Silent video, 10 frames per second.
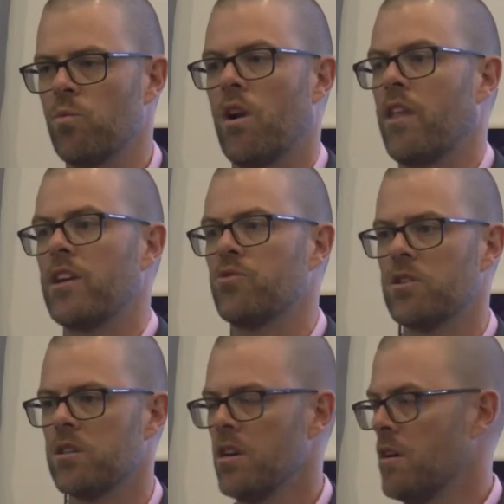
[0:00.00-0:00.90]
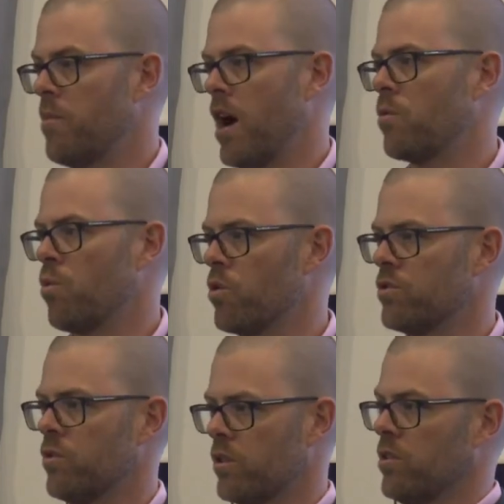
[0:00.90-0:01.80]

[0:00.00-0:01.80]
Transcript: What are they doing? Barton Water's doing